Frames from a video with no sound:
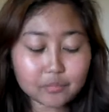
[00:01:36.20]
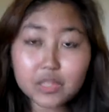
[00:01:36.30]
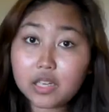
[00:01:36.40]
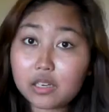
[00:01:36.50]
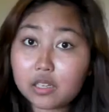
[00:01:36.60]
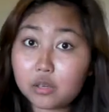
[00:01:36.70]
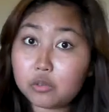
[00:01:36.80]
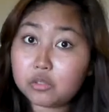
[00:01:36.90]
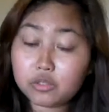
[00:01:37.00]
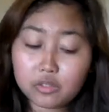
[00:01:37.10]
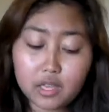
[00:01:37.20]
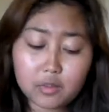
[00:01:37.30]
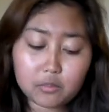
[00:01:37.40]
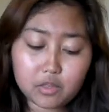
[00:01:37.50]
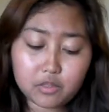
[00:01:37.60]
And it also
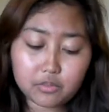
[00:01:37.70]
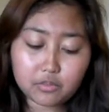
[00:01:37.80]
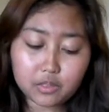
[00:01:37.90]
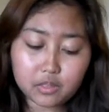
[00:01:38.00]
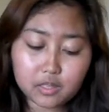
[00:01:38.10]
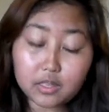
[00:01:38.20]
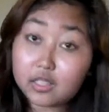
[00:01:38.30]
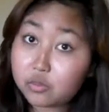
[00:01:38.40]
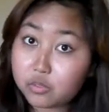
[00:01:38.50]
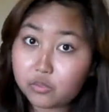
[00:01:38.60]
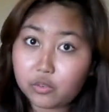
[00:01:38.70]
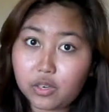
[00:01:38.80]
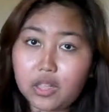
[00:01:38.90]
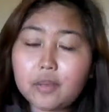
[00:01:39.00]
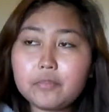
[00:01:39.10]
came with this was
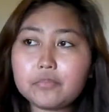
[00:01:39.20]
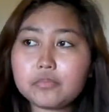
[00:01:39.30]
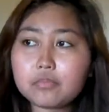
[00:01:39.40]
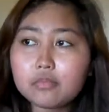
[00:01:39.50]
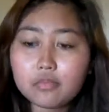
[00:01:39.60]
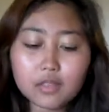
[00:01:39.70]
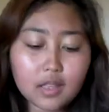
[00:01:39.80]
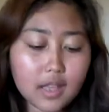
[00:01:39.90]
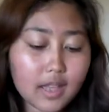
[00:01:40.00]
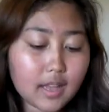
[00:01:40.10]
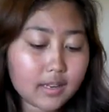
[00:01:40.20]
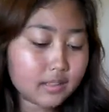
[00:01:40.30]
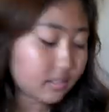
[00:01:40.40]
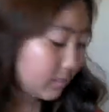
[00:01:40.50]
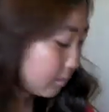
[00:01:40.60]
free,
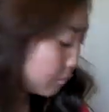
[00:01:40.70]
and it